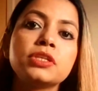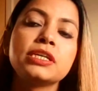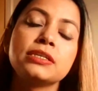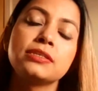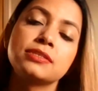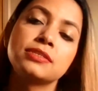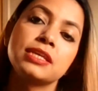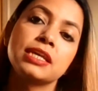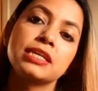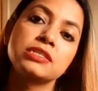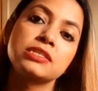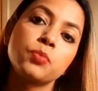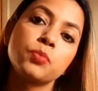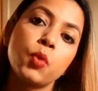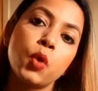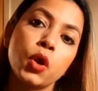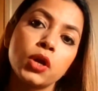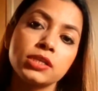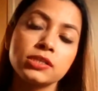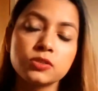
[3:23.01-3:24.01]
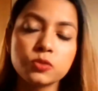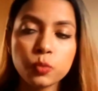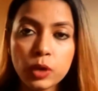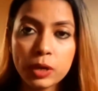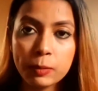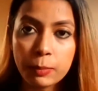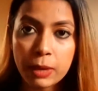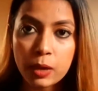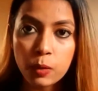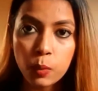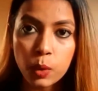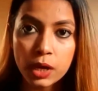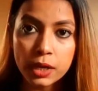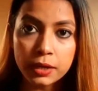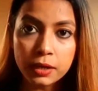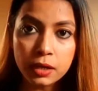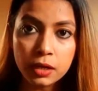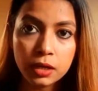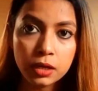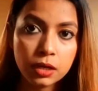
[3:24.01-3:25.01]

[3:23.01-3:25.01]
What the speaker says: these 6 points one by one.